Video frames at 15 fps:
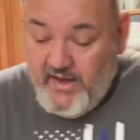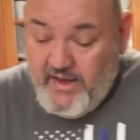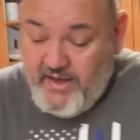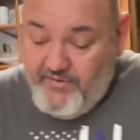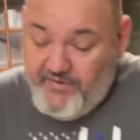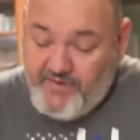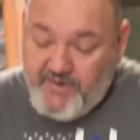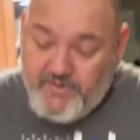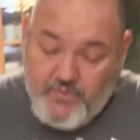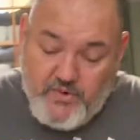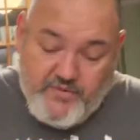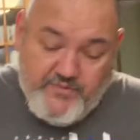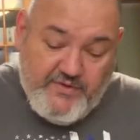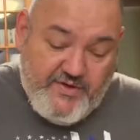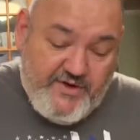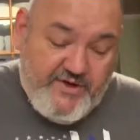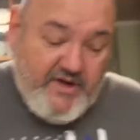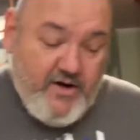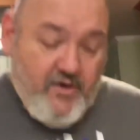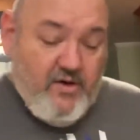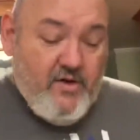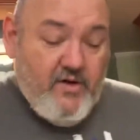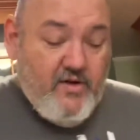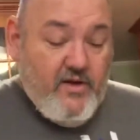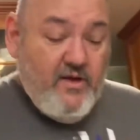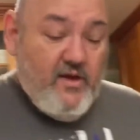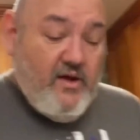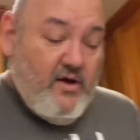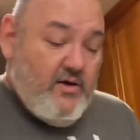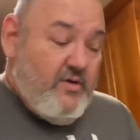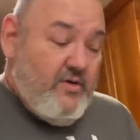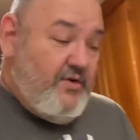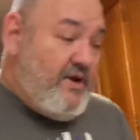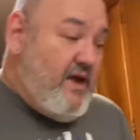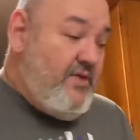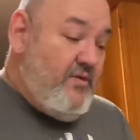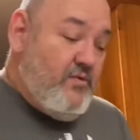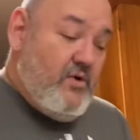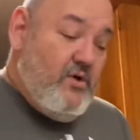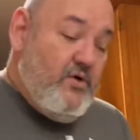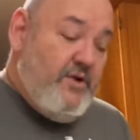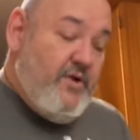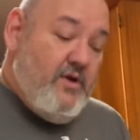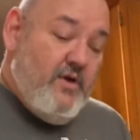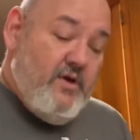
If it doesn't work for the deer, I'll go down the road